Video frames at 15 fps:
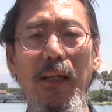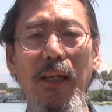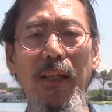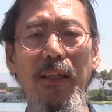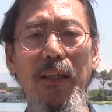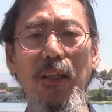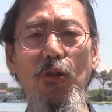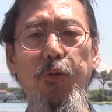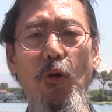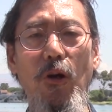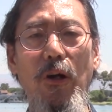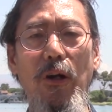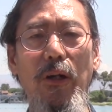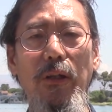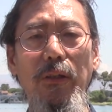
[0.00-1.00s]
In this
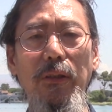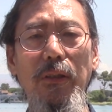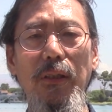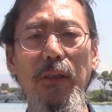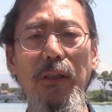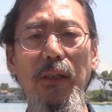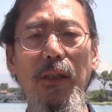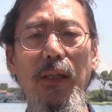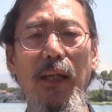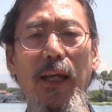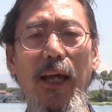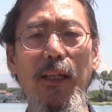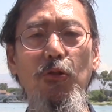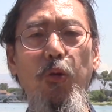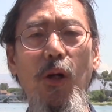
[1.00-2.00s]
world,
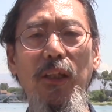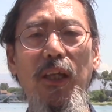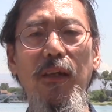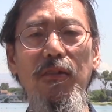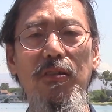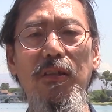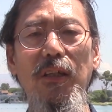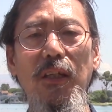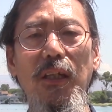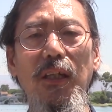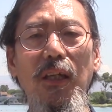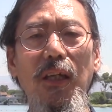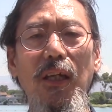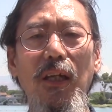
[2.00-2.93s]
as one can see,